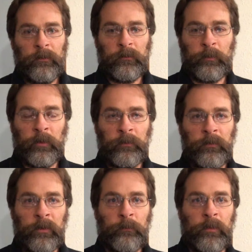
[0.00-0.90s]

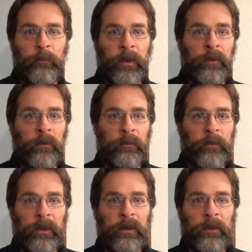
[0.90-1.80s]
supposedly
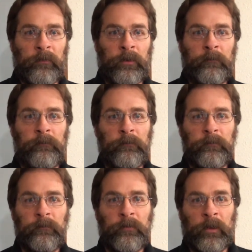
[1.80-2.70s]
prepared by having
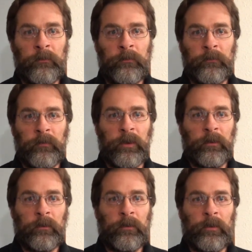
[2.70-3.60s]
tons of
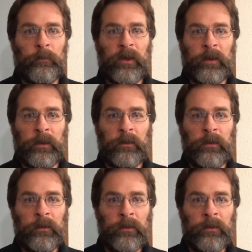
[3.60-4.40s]
gear in your bag.